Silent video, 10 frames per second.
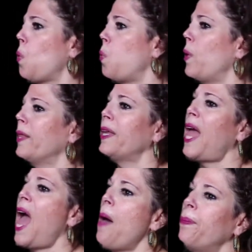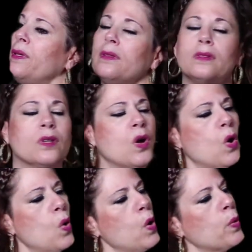will it happen
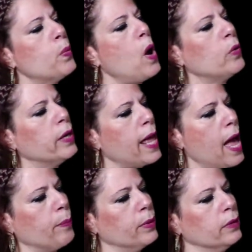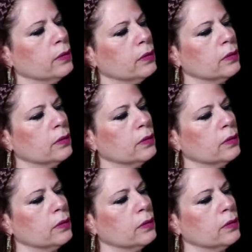or won't it happen?